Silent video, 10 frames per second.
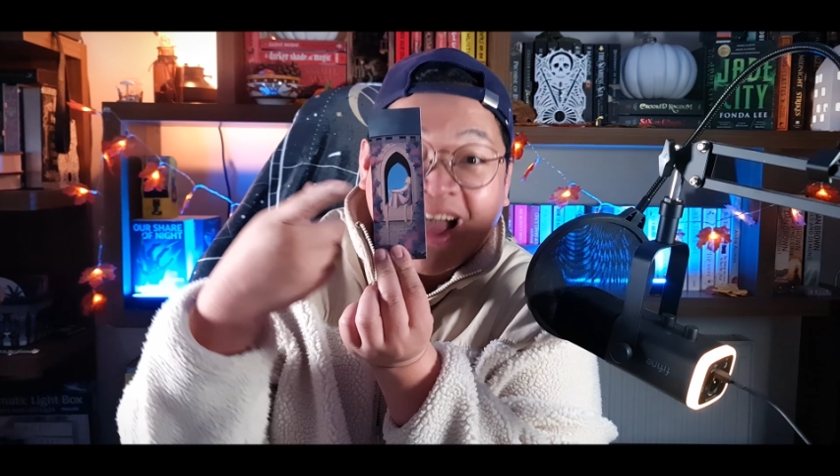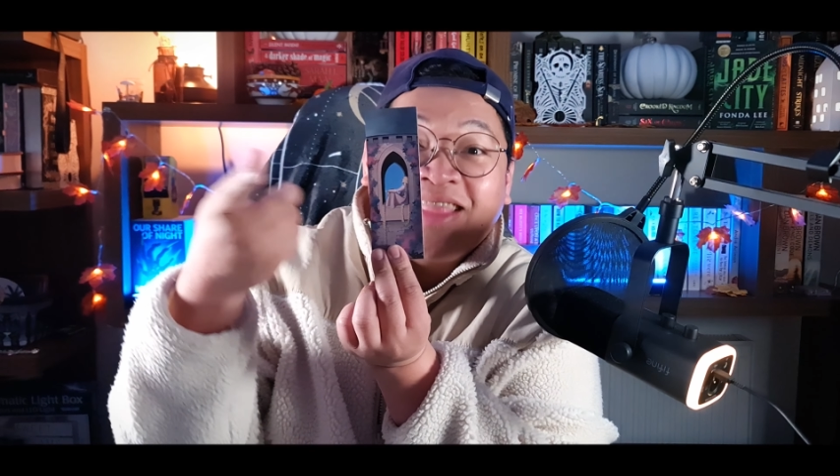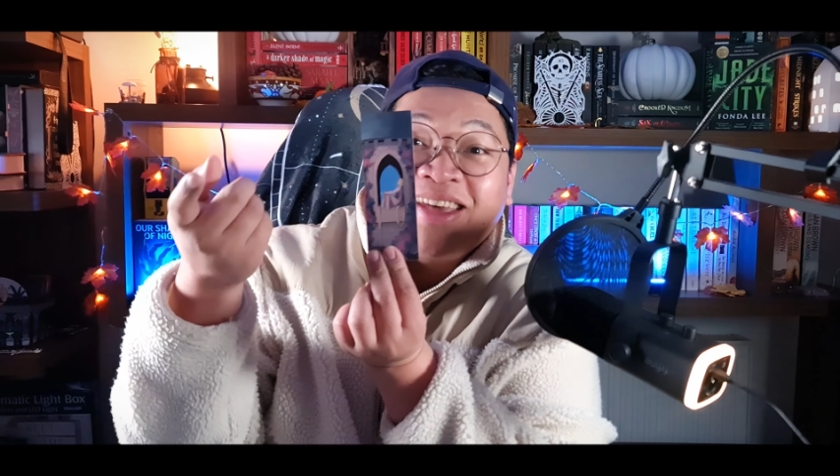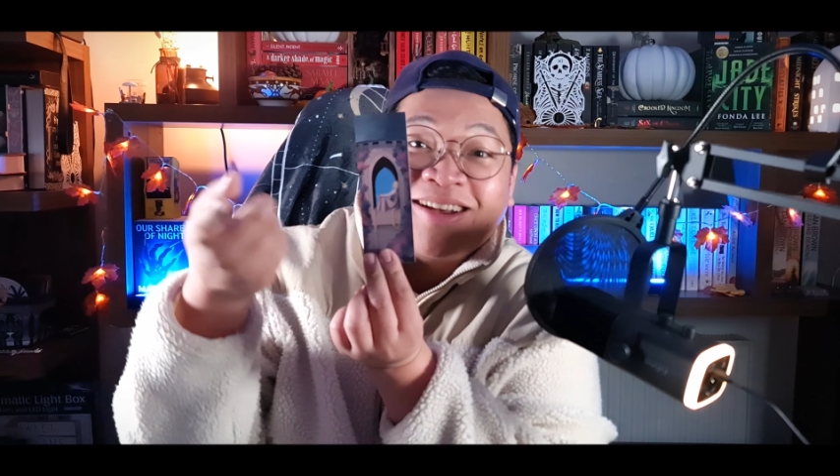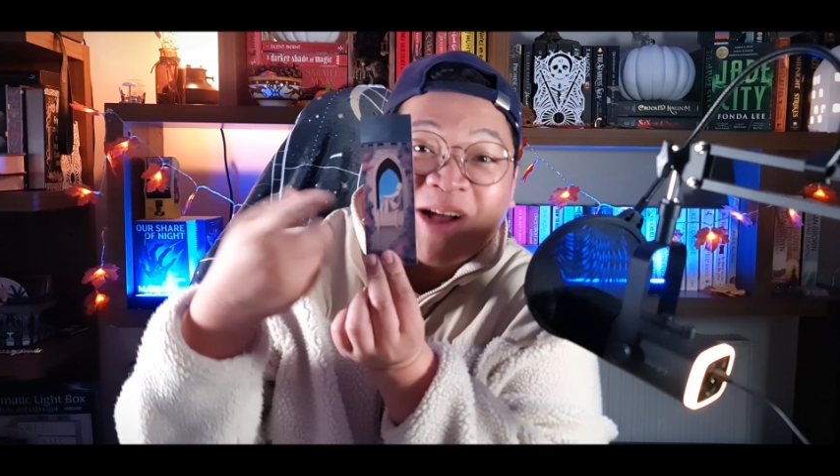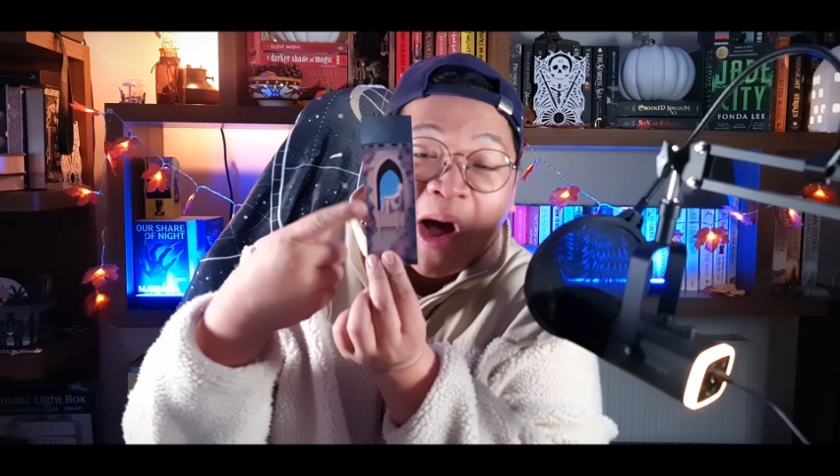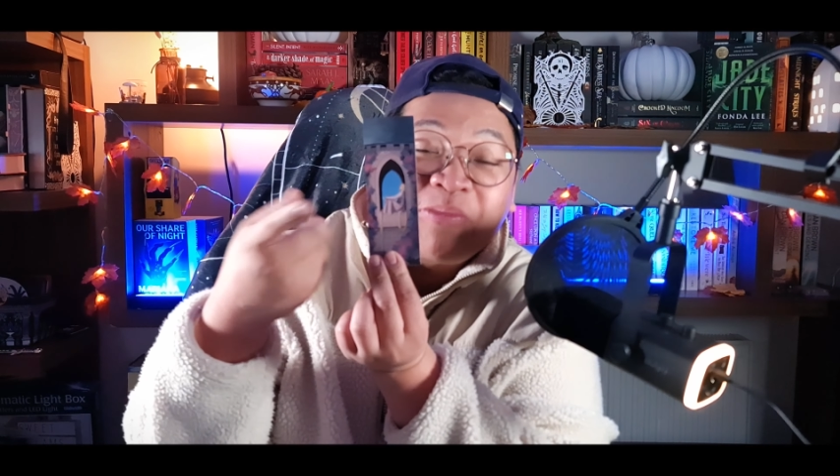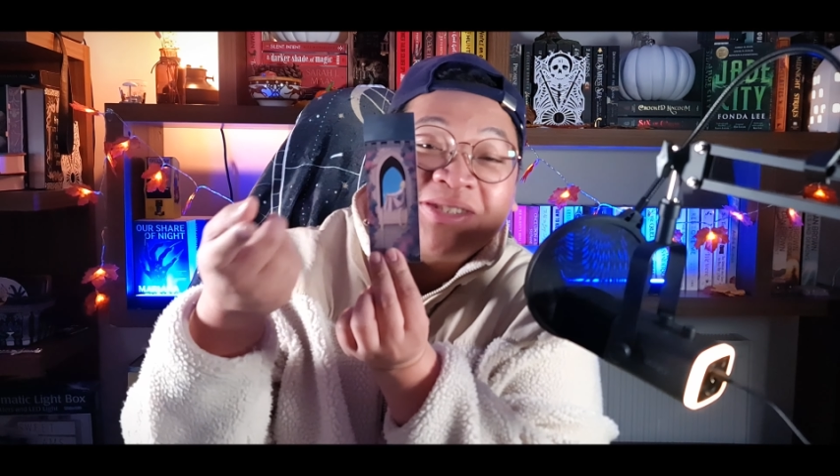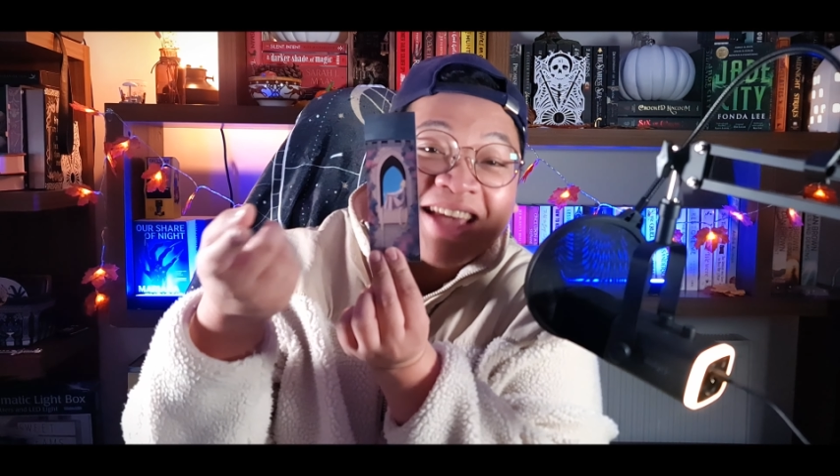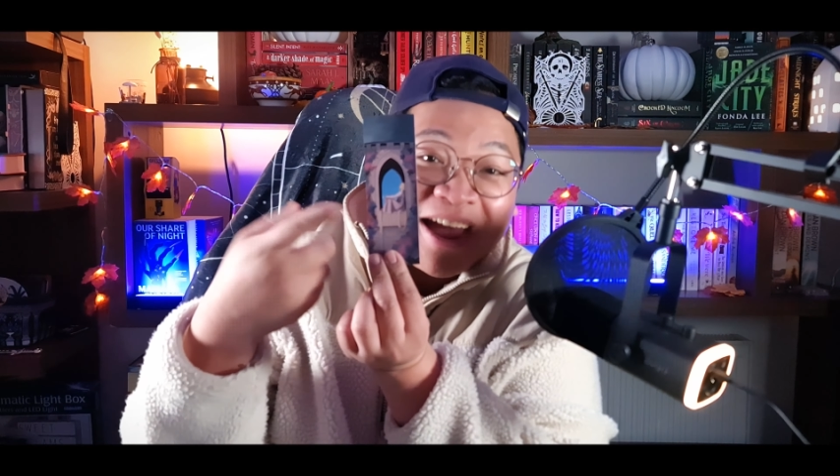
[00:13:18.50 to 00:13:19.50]
that
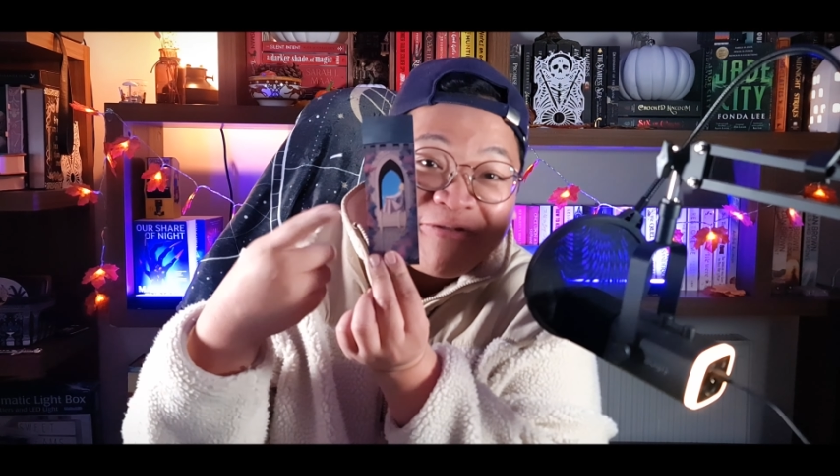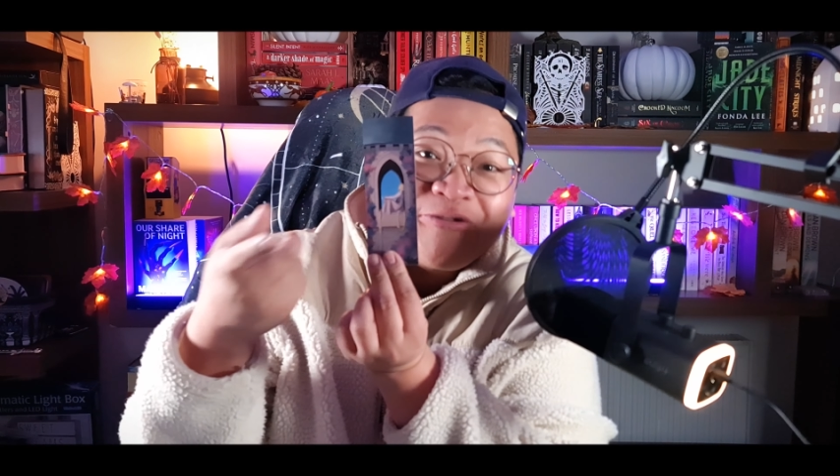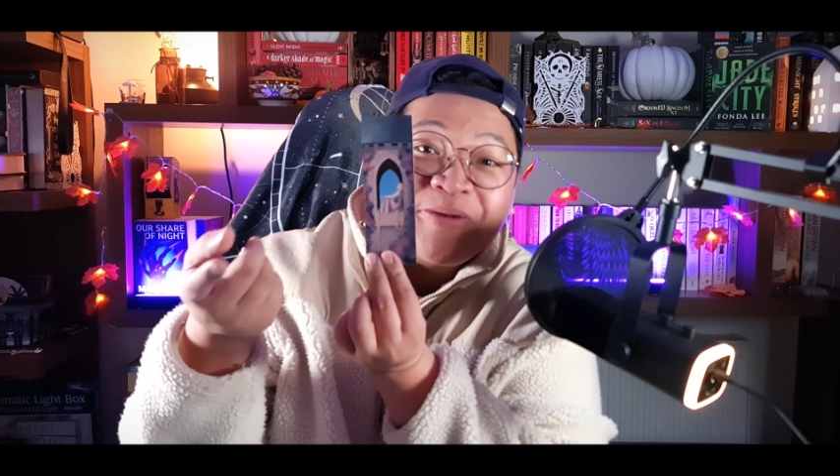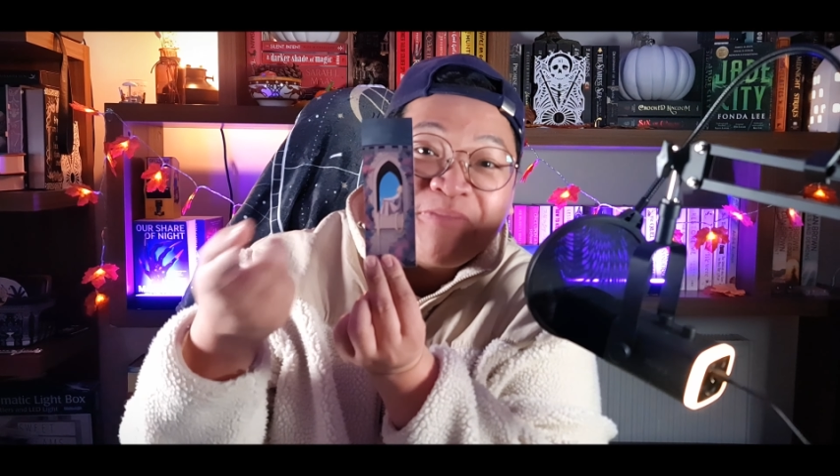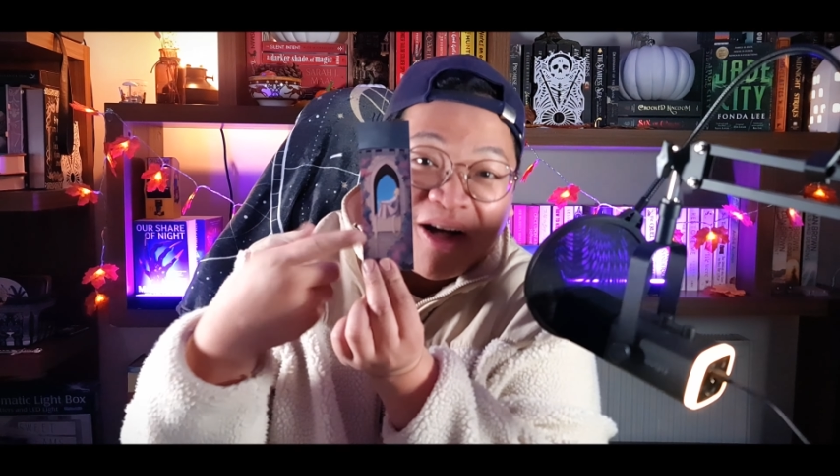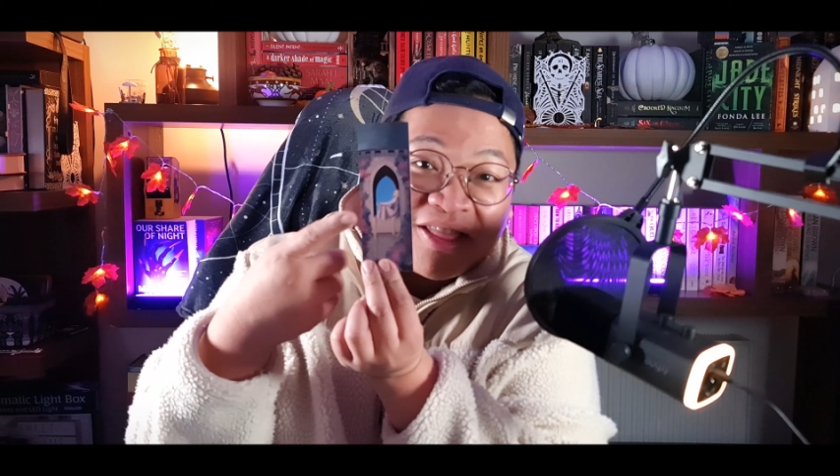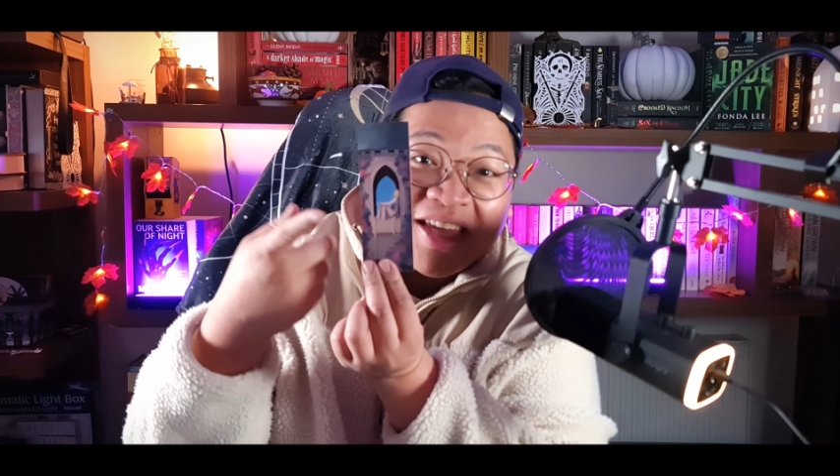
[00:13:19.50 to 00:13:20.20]
comes every month